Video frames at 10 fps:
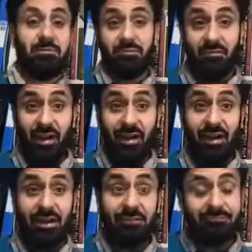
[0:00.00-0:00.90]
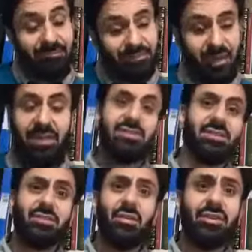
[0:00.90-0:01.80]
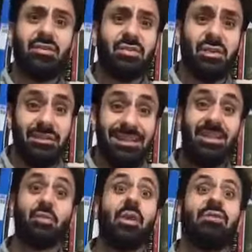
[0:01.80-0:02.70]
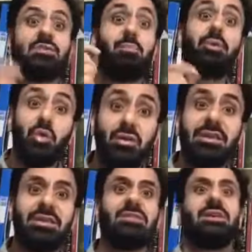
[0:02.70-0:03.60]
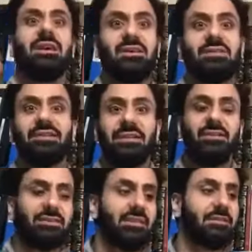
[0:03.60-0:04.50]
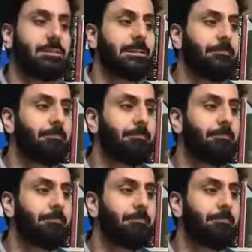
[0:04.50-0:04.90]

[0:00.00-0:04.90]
Frankly, science does not lead to certainty. It's one of its beauties that it doesn't lead to certainty.